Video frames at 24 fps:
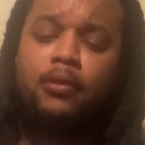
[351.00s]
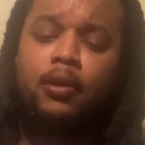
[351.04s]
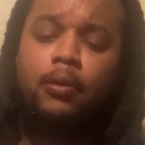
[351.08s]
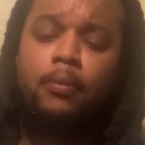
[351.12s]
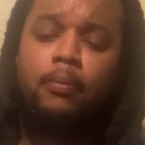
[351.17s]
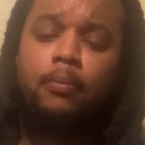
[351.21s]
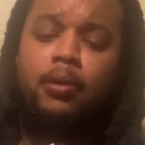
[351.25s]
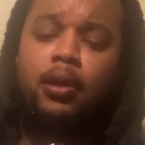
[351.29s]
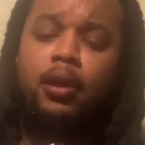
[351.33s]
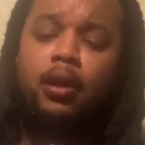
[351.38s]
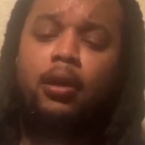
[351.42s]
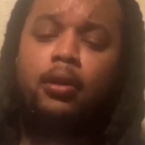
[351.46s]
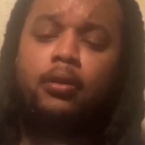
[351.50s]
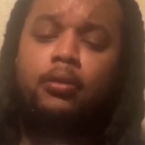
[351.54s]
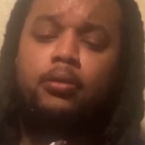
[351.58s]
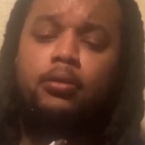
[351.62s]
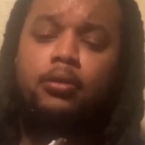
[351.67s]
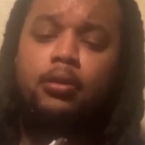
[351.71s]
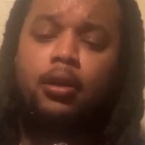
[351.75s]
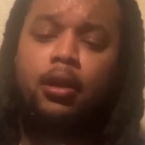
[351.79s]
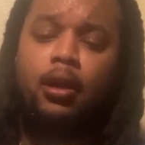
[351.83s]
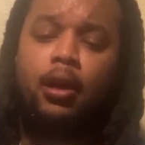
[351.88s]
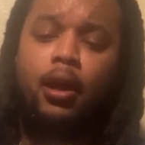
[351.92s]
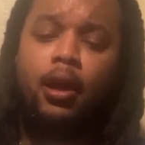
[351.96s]
But
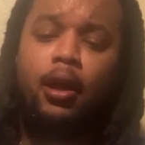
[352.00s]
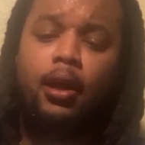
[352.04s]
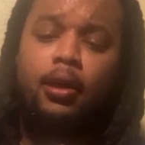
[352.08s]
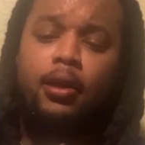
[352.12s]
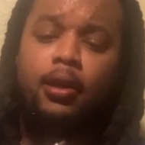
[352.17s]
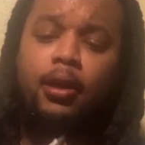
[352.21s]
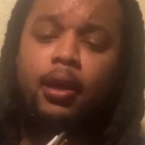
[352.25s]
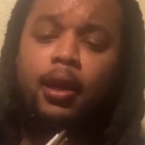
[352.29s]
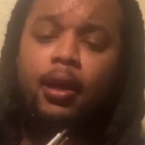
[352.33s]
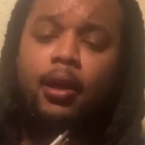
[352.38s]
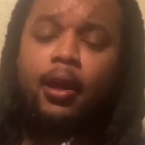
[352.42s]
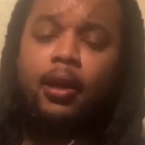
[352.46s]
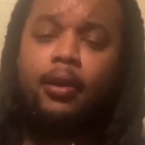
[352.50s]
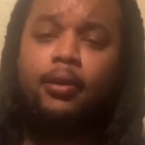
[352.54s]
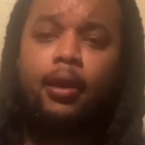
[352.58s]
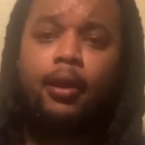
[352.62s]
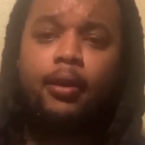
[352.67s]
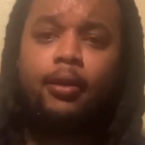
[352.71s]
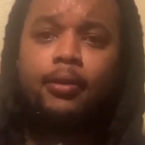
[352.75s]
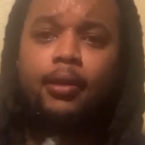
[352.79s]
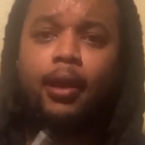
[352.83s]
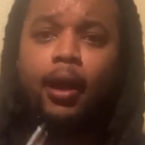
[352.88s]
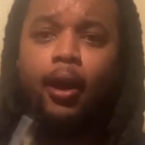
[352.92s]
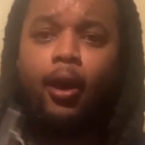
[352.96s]
yeah, that,
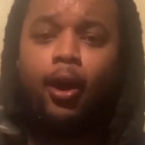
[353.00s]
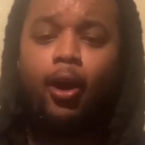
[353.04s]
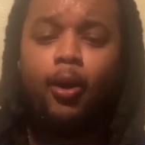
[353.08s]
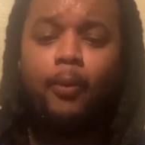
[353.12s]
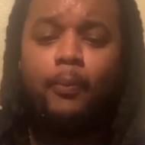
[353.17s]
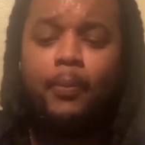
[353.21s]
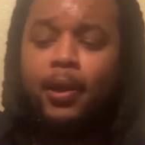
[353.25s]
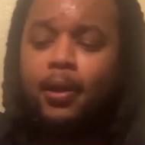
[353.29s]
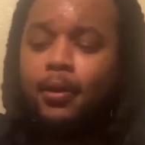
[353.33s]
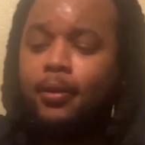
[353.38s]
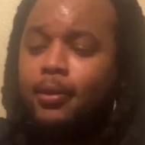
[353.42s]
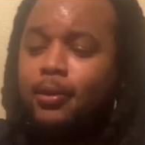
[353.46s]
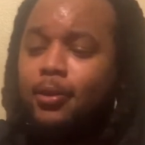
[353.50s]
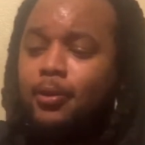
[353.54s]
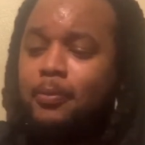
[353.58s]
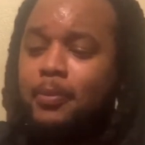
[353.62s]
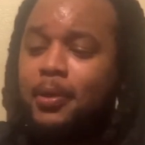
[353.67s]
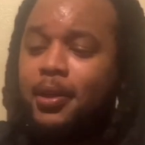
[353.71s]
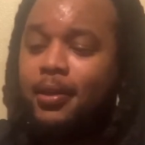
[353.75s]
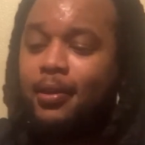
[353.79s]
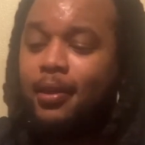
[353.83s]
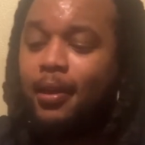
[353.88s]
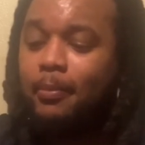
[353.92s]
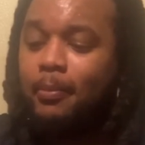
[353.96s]
that, that hurt me a little
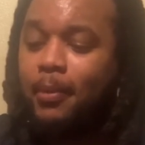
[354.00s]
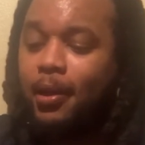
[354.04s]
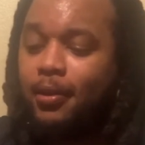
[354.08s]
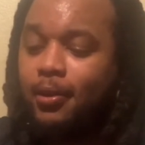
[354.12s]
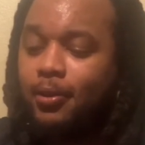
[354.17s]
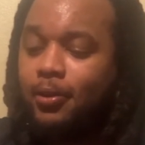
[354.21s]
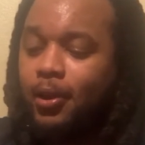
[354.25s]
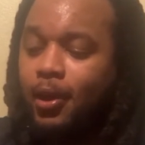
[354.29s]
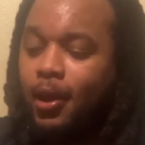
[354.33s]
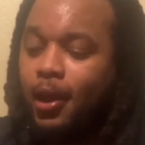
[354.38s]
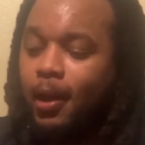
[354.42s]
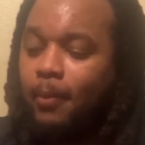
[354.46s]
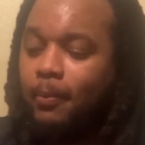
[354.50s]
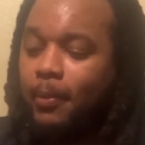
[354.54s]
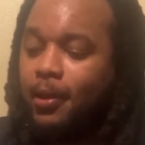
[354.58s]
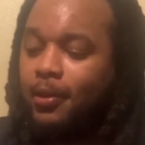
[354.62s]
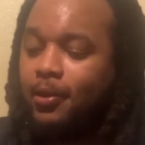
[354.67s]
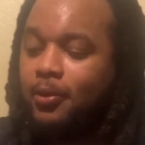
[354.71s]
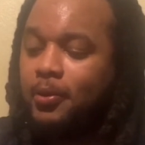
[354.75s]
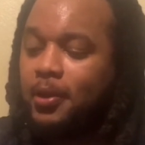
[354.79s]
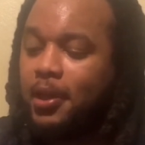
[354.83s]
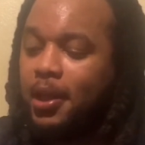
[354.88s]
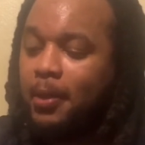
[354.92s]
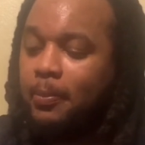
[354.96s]
bit. Like my little my
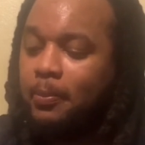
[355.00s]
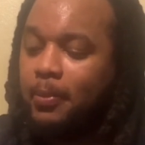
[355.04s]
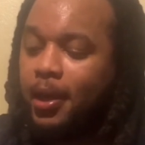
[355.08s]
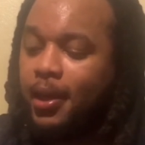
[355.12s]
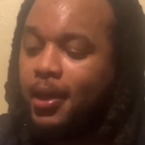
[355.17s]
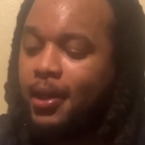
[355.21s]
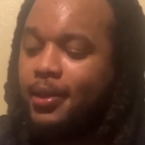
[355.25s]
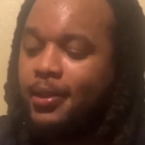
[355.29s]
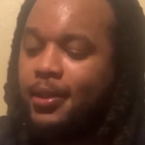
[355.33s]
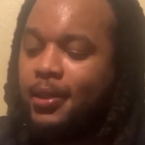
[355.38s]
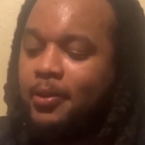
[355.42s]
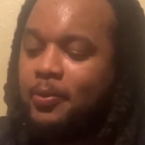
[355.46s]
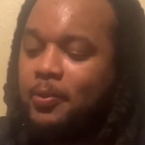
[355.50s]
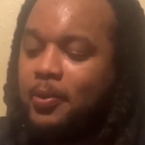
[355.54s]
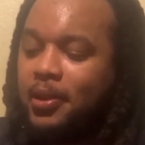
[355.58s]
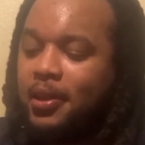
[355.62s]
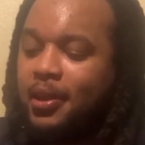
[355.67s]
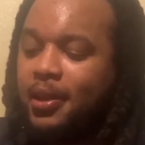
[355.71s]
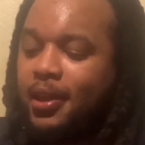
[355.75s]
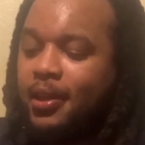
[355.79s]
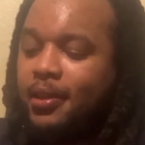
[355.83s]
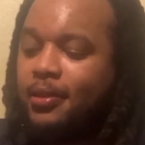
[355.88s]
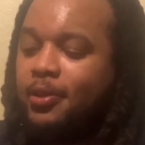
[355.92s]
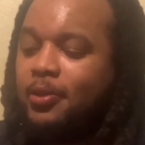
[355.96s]
little e buddy didn't want
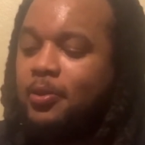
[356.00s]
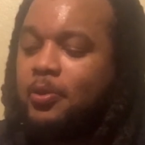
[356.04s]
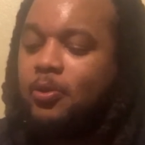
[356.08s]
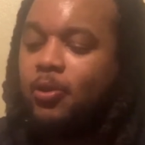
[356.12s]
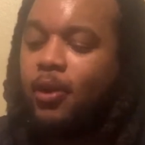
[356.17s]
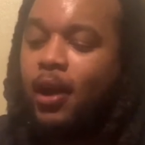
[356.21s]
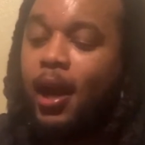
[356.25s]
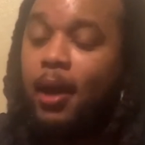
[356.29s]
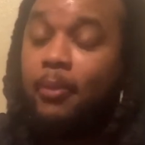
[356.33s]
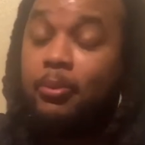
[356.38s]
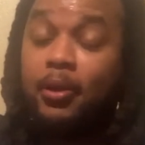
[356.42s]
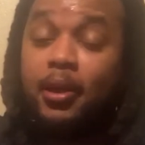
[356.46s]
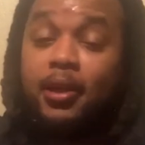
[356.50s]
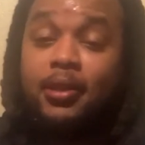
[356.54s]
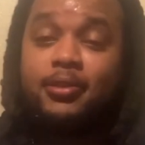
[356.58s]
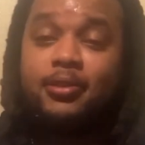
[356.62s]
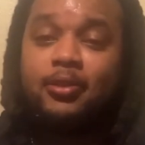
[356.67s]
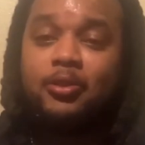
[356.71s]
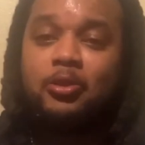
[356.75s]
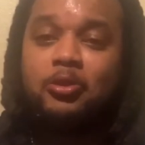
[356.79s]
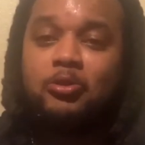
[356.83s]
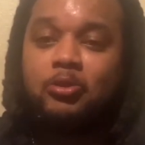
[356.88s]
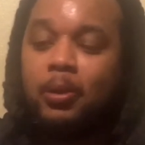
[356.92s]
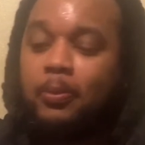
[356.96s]
to get no crab legs,
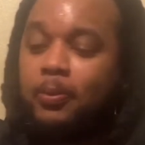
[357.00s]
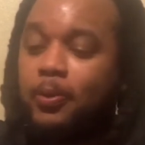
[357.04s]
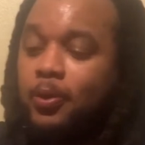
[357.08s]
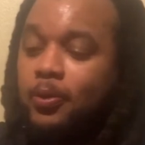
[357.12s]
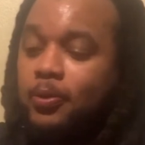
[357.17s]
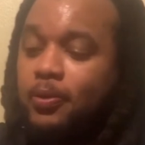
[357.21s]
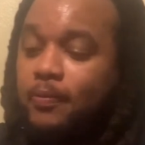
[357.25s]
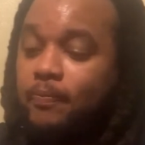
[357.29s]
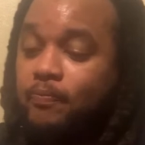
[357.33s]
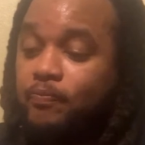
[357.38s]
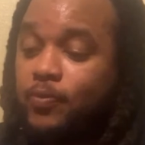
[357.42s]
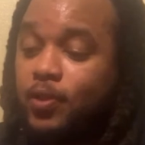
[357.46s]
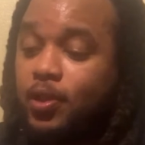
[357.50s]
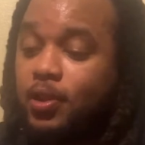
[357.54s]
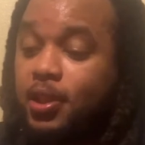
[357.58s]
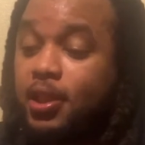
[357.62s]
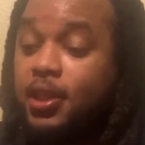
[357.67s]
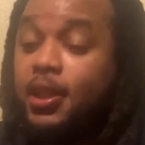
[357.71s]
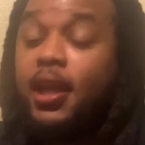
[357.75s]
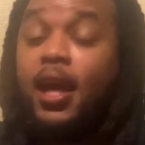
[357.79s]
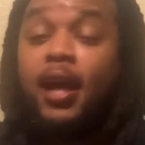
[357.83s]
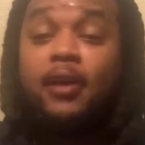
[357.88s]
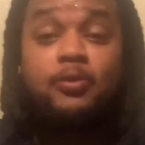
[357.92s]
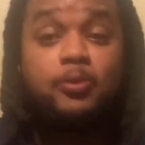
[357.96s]
no shrimp, no. She
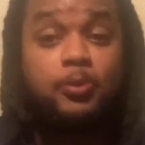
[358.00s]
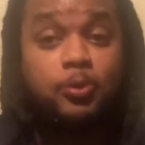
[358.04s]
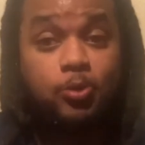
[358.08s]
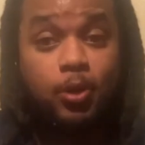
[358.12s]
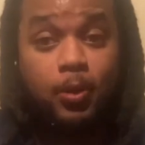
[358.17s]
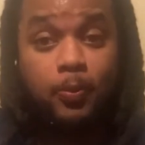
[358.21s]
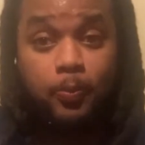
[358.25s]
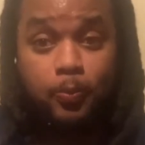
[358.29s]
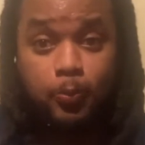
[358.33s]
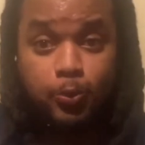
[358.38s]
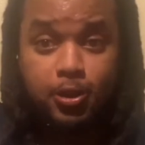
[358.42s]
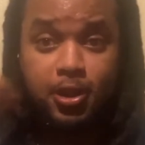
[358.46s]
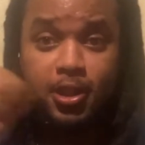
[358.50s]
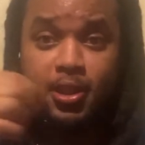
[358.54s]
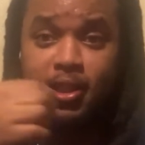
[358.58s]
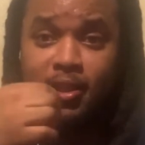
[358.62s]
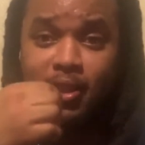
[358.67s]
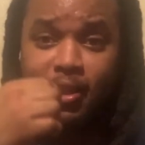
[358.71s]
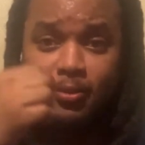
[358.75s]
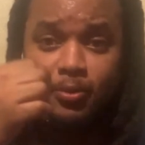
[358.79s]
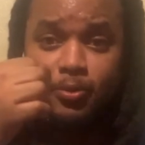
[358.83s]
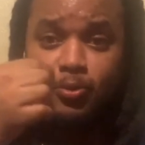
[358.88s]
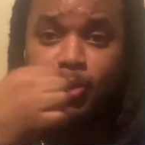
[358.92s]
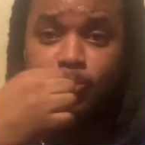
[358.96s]
did have some shrimp. She did
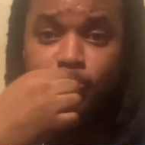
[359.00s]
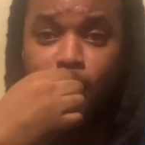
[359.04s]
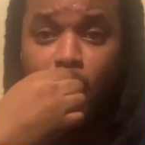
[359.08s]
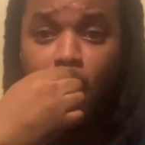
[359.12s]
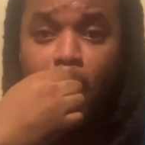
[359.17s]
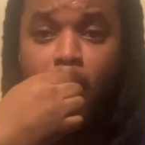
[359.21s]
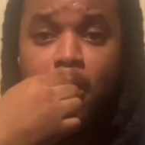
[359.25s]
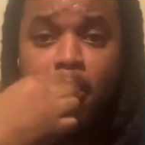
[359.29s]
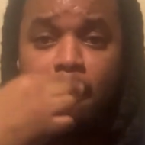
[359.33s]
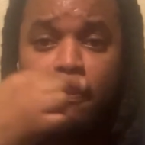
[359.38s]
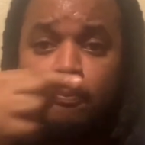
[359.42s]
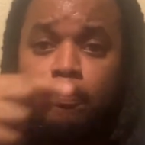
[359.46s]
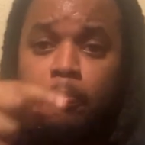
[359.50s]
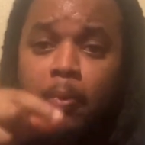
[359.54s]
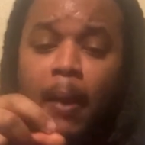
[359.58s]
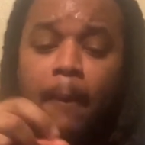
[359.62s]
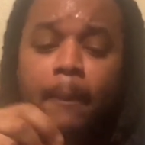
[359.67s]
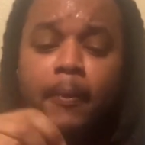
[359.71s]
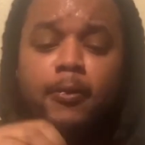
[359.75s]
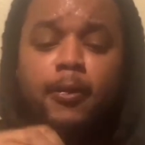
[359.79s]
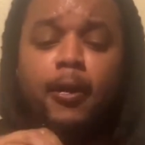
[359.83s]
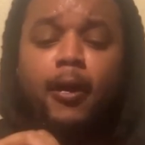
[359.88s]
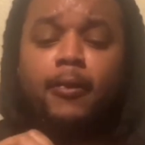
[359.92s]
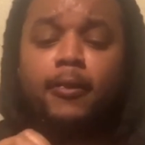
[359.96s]
have some shrimp though. You gotta
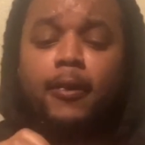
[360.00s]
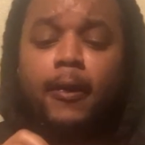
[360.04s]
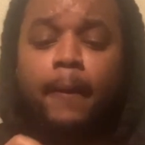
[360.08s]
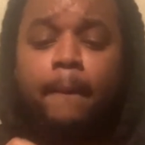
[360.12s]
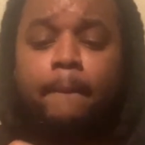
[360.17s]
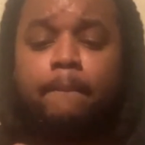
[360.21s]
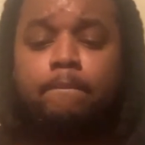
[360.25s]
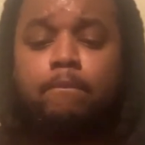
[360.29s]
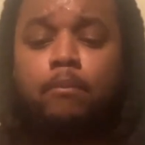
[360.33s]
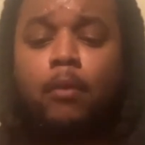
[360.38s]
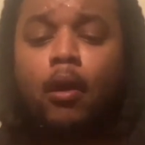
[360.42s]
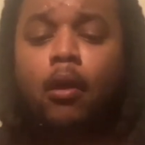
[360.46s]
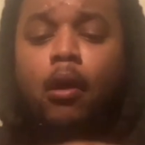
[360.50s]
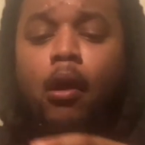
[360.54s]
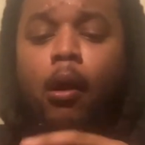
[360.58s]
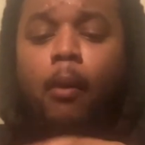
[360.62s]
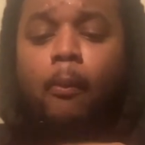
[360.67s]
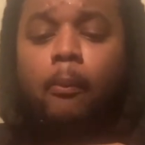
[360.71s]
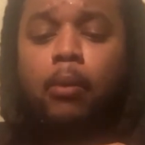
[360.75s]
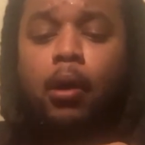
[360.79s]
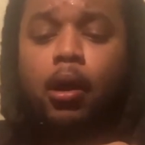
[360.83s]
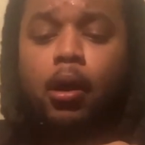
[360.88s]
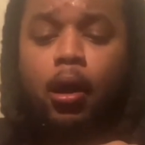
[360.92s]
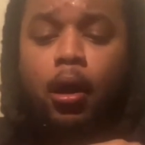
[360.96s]
put that out there.
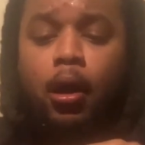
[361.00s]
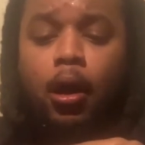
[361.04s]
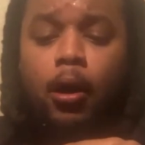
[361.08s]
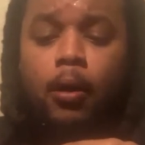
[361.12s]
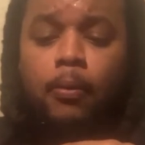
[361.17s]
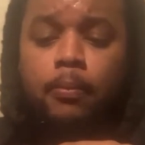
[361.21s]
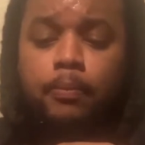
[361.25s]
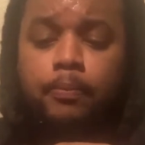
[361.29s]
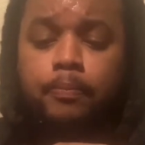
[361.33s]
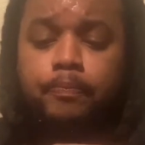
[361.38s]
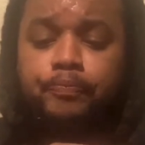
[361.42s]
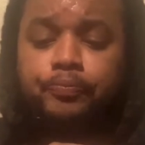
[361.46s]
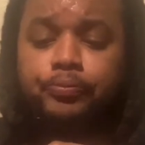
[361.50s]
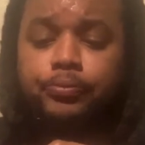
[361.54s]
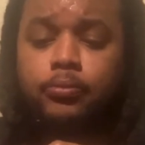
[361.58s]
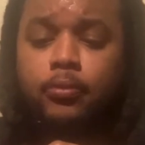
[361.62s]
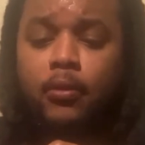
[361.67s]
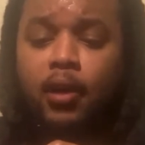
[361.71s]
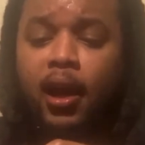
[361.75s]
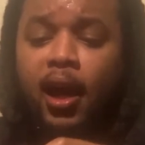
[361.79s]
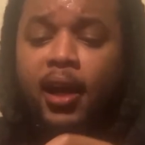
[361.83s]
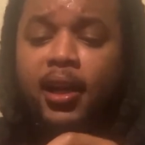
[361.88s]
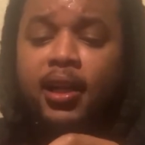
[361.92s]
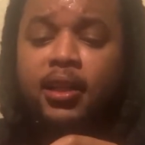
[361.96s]
But um,
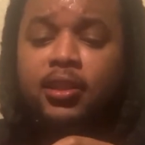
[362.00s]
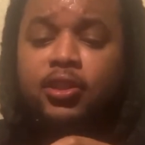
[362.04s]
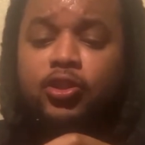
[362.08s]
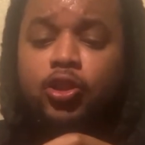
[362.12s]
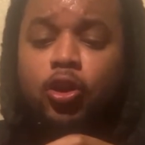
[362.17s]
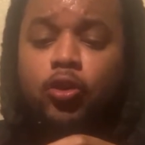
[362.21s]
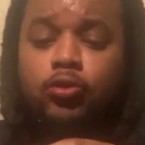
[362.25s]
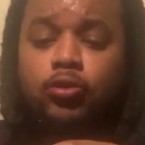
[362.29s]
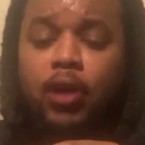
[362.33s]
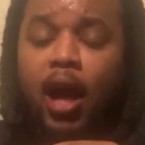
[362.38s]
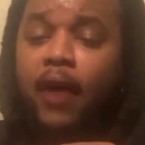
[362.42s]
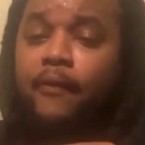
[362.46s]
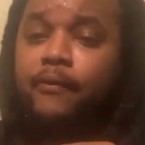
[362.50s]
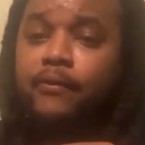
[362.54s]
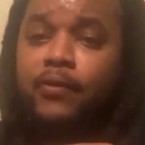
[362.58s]
I guess Joe's. I've